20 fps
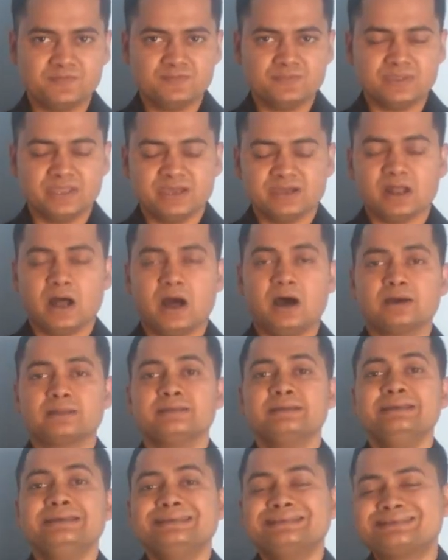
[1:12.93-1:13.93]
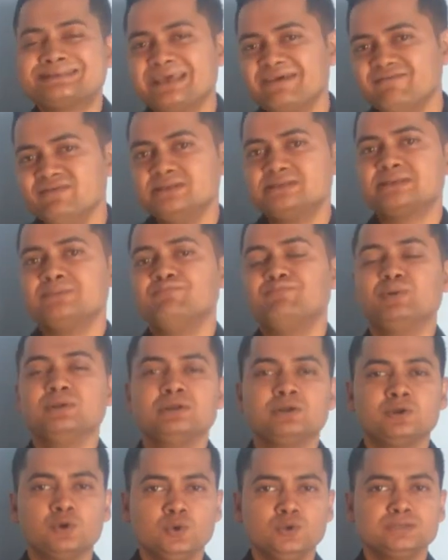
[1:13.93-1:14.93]
There are 7 simple
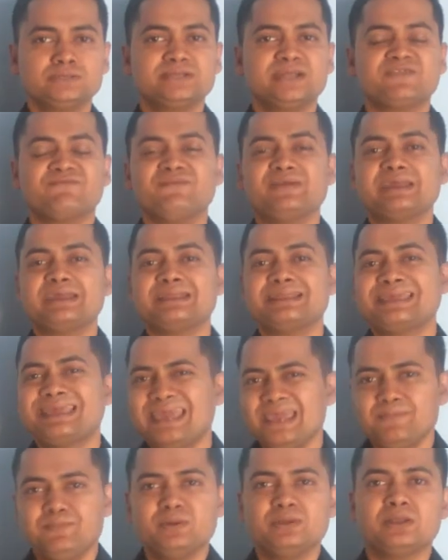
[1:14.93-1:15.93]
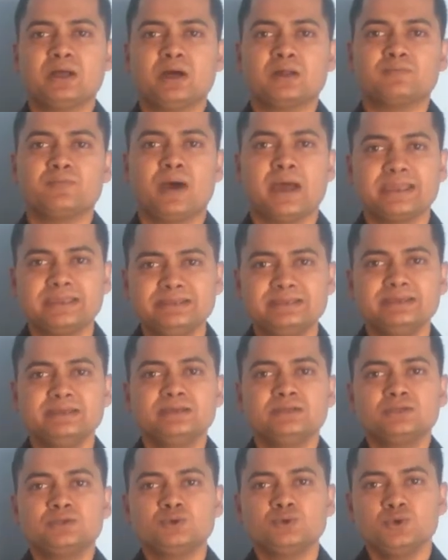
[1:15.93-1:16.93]
rules that we can keep in our mind
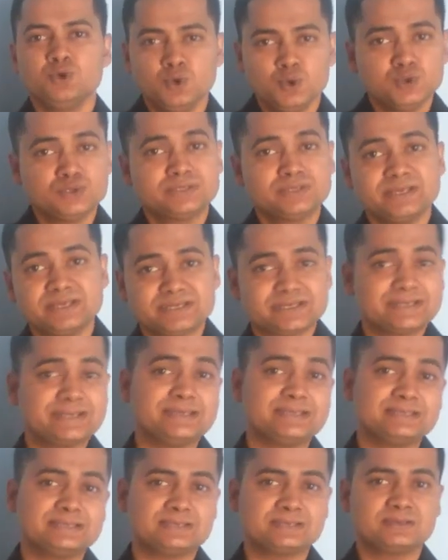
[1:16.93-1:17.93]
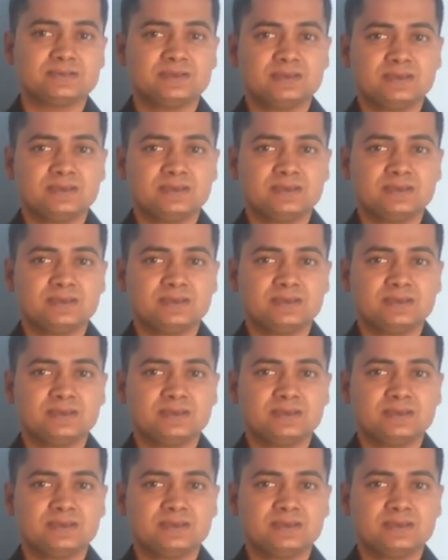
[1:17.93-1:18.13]
to use this tense.